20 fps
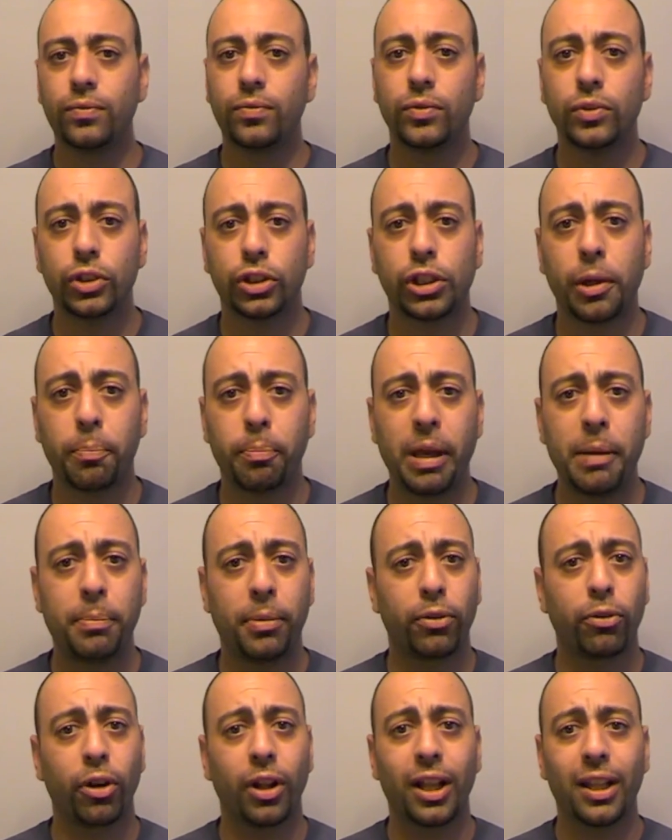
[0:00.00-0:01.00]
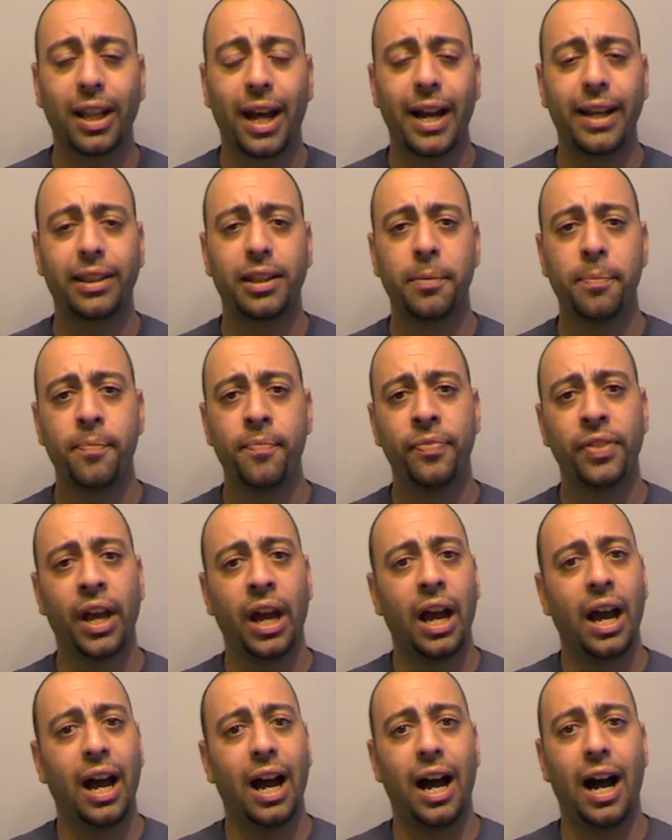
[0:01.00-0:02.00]
Some people really like them.
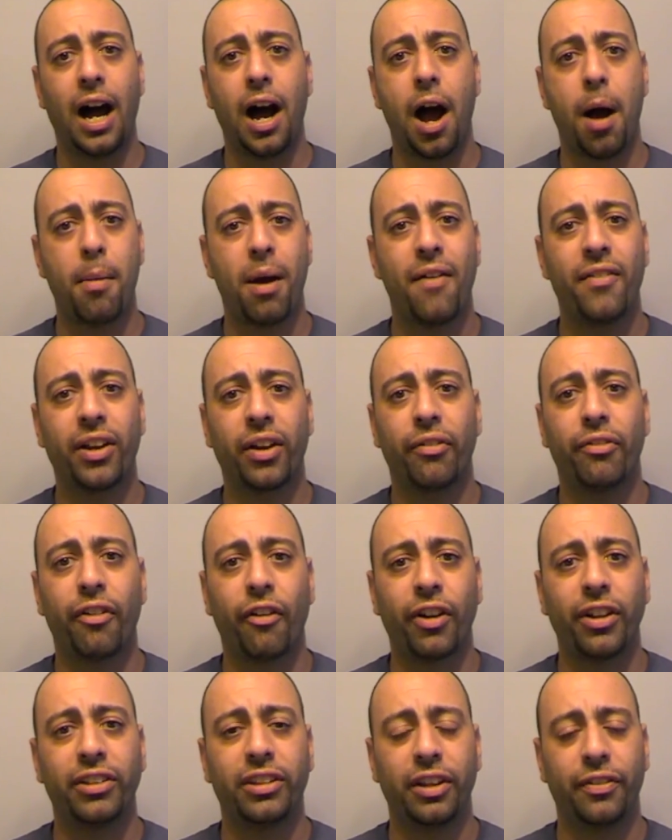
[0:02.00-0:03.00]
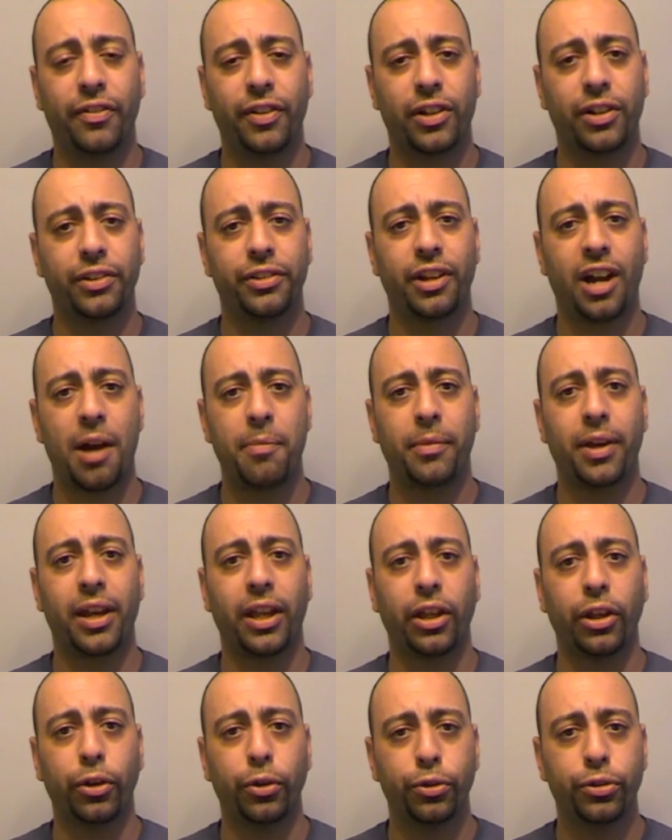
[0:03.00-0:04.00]
I'm having a very difficult time
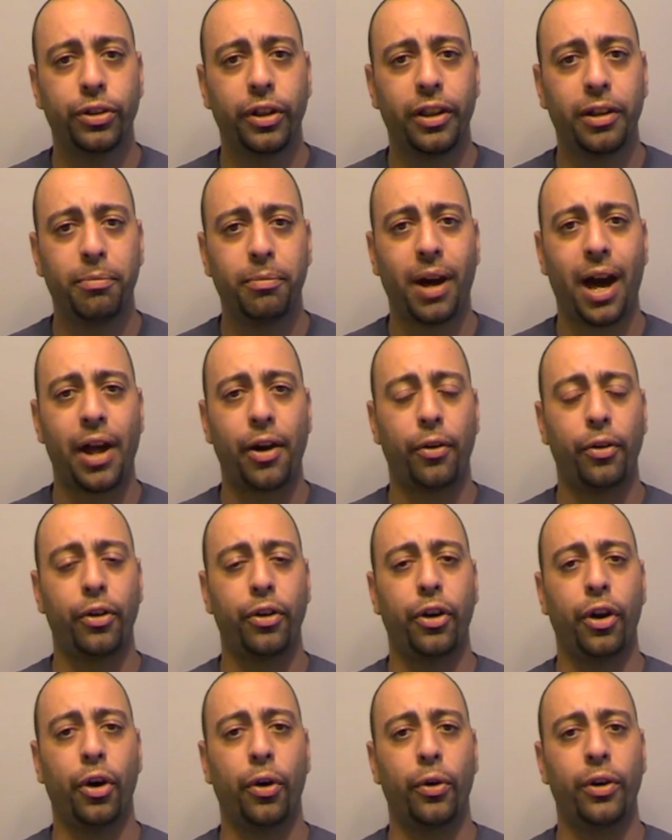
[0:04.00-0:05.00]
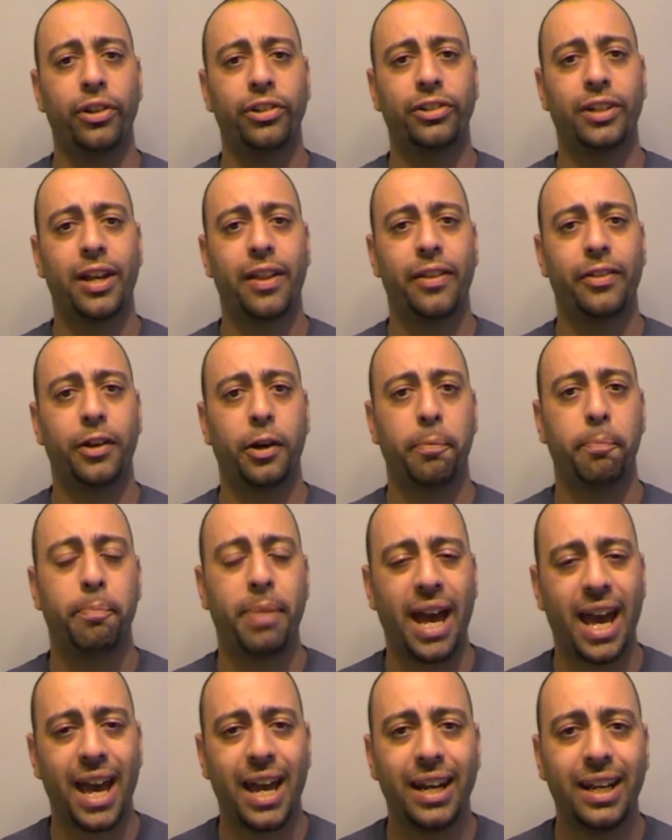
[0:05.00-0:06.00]
getting used to them. I don't know to say that they're
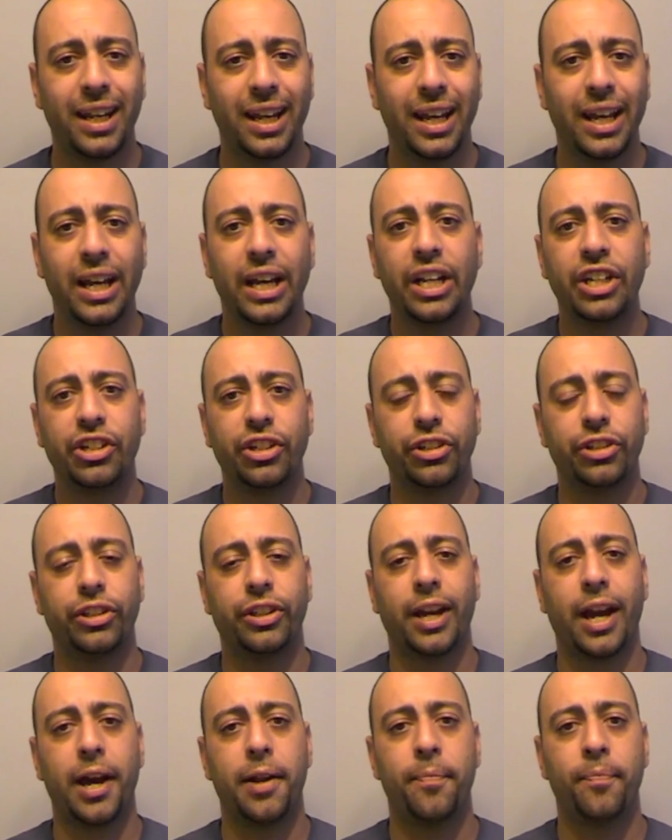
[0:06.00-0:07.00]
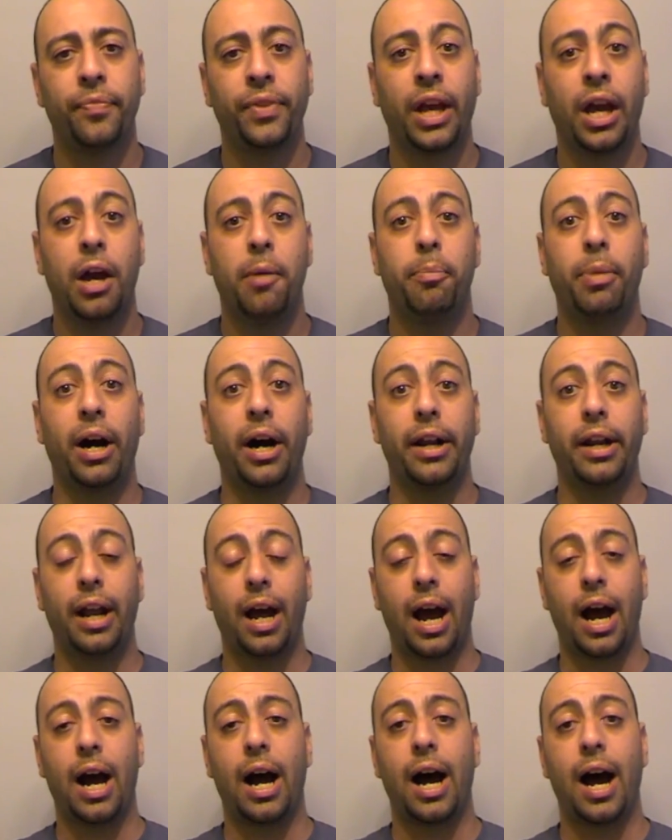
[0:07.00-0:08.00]
bad just yet, but
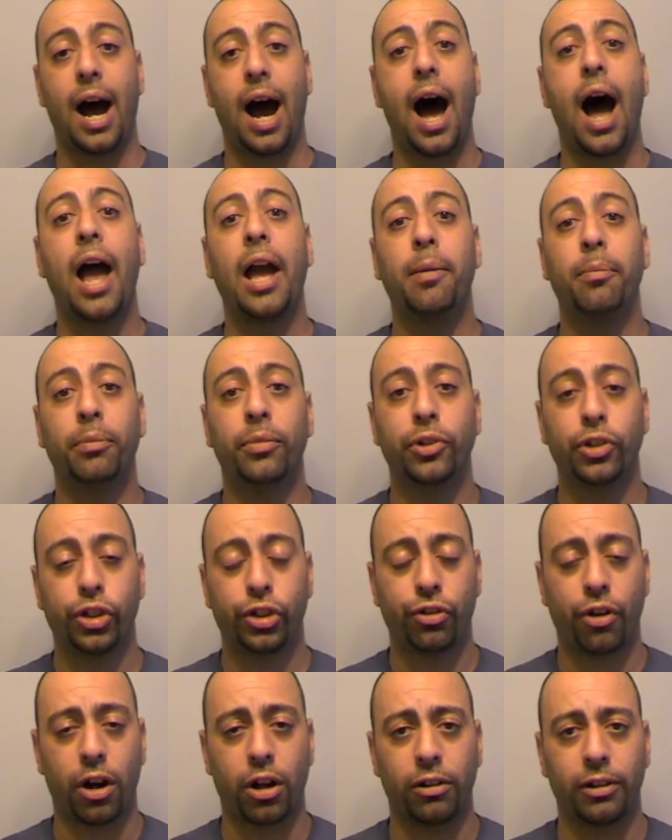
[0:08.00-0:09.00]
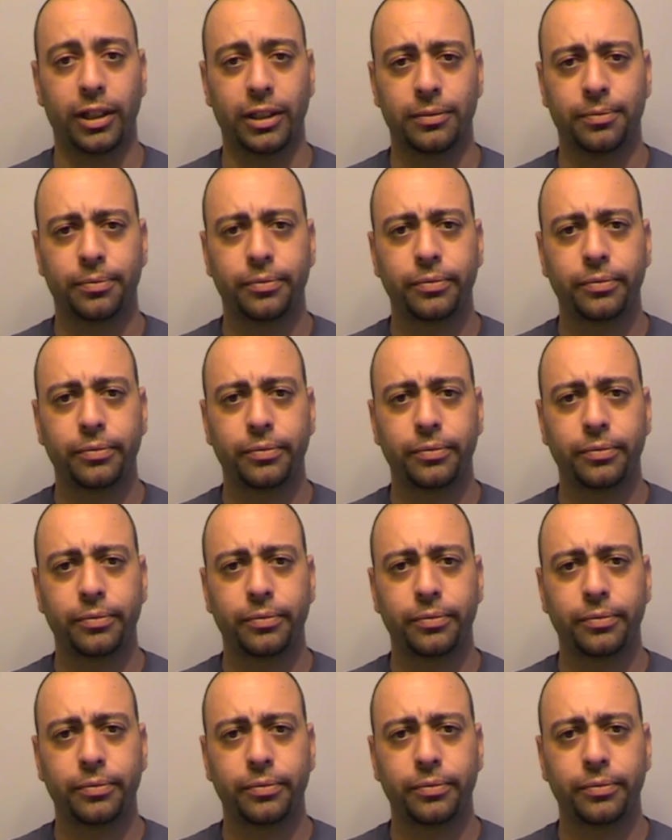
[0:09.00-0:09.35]
I'm struggling.